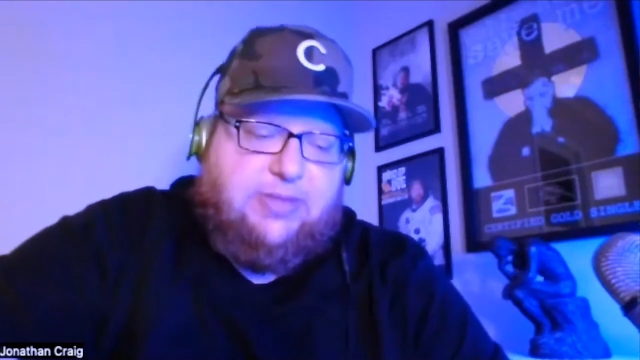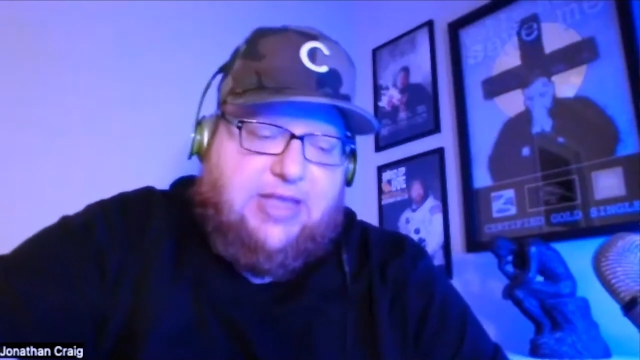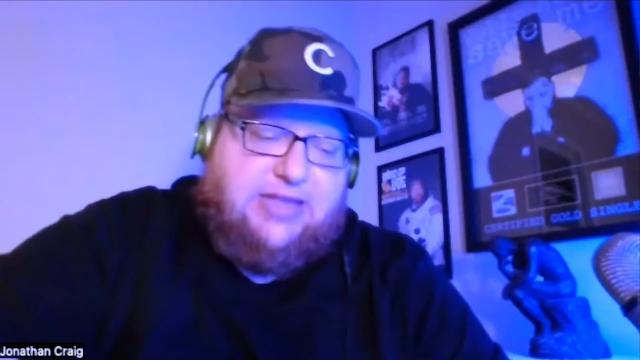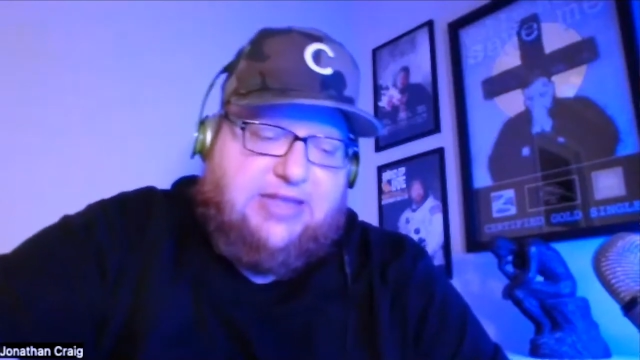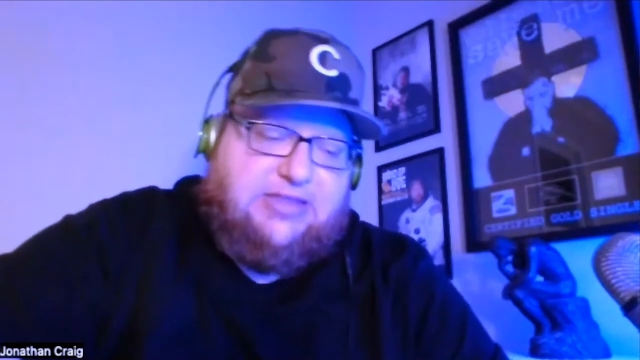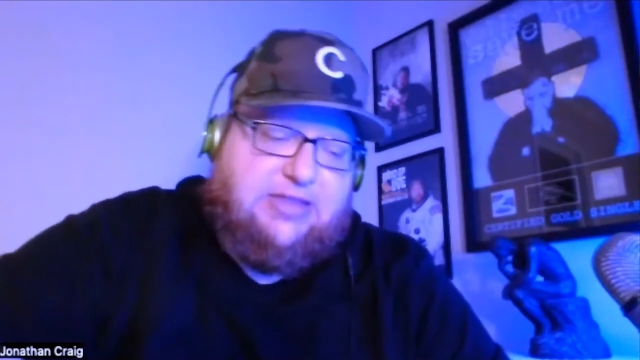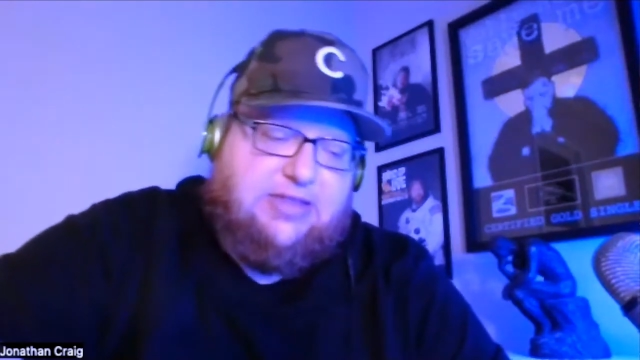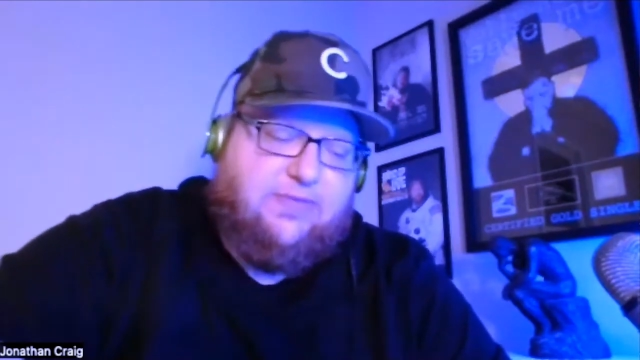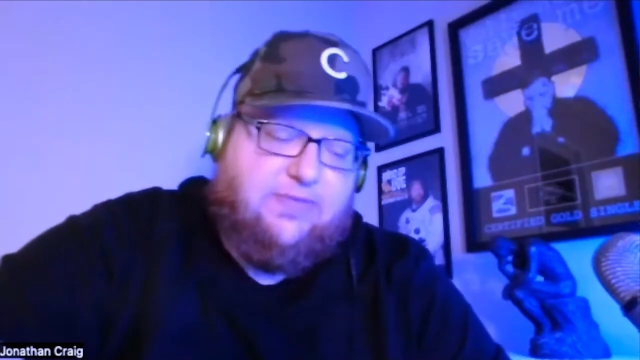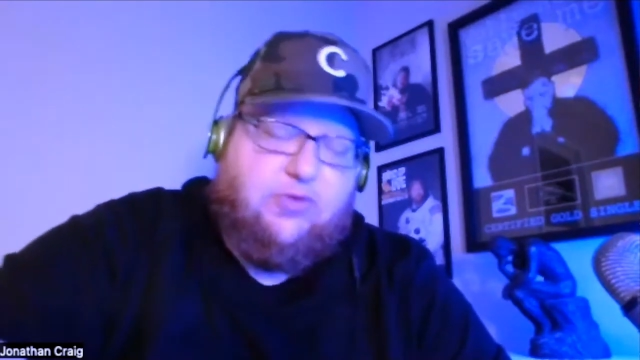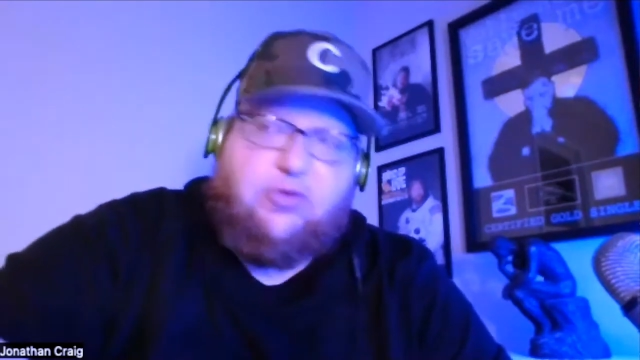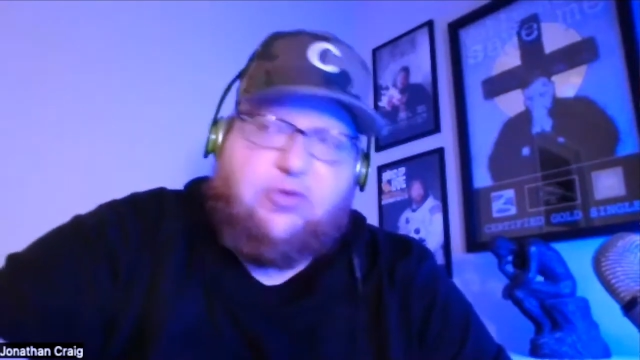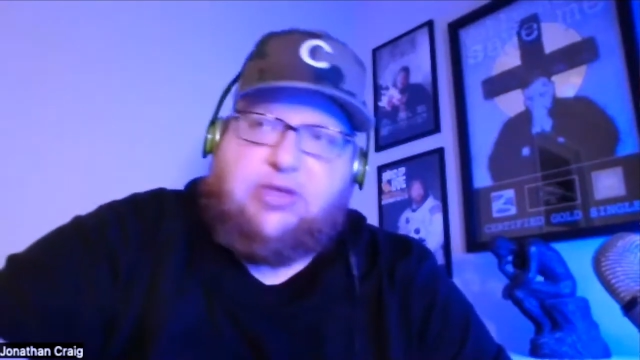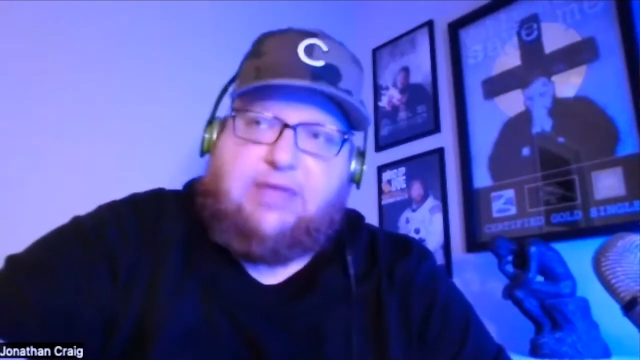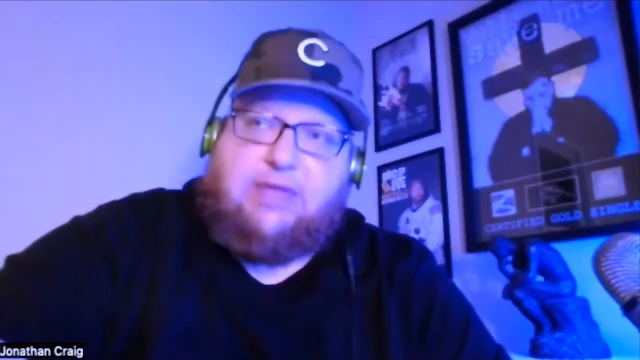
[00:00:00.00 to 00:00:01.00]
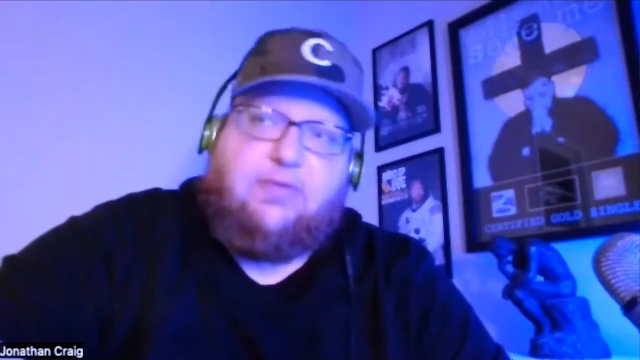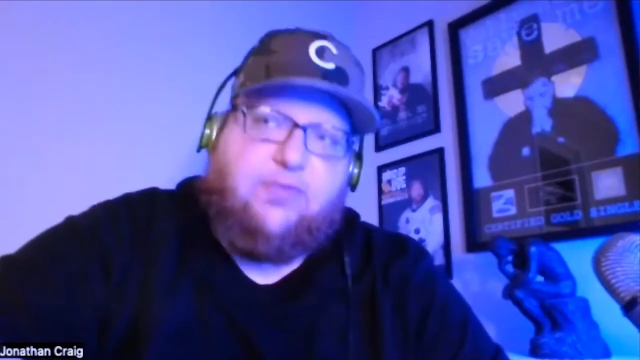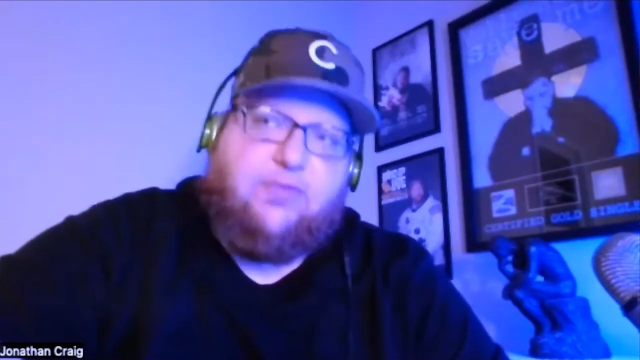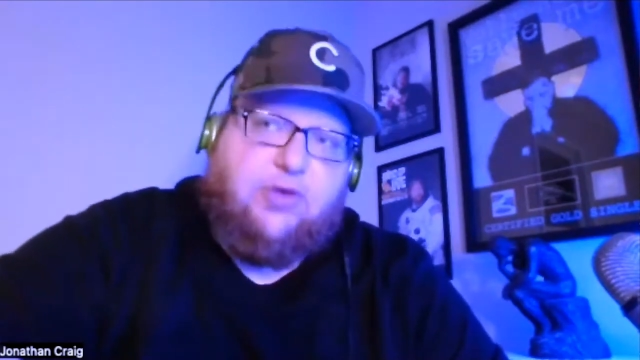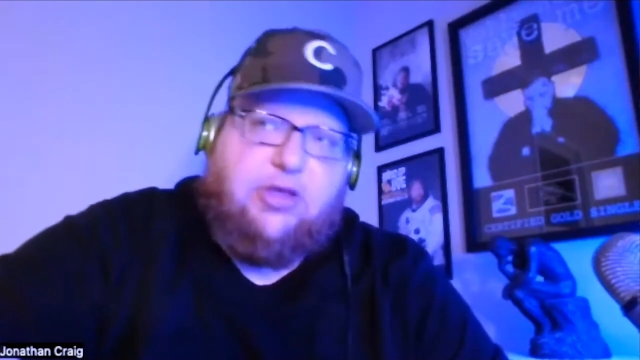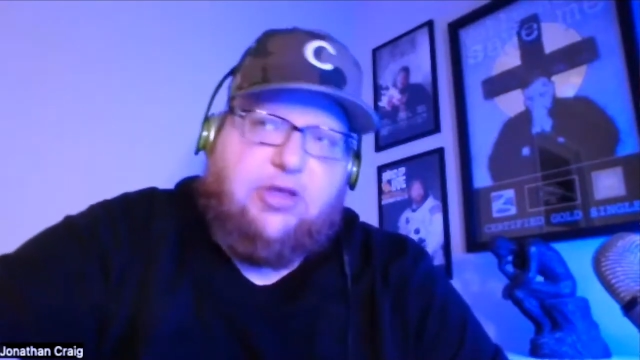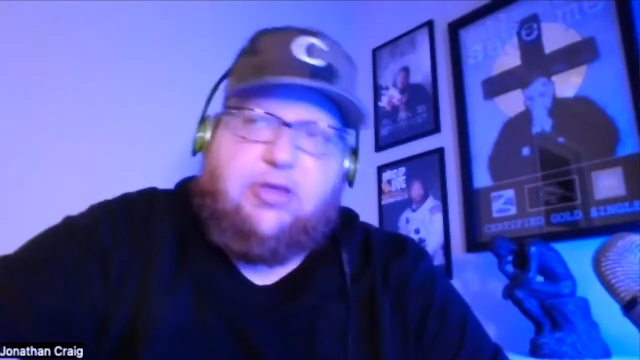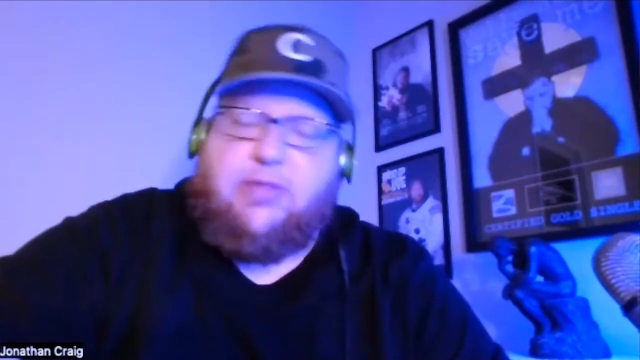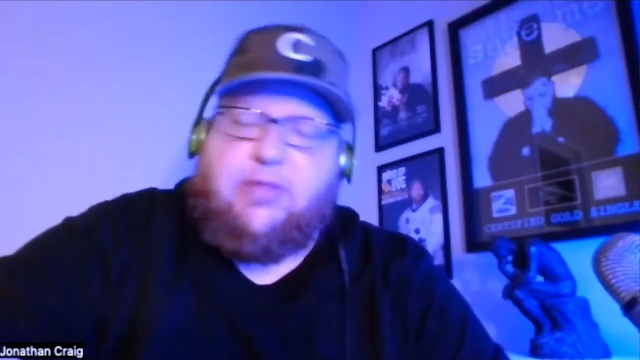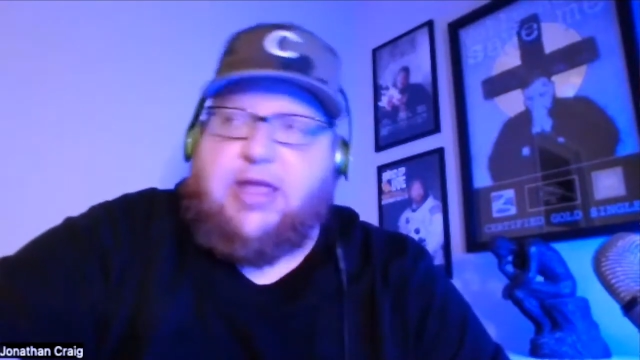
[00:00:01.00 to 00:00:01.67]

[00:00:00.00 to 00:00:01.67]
of that's difficult even for him.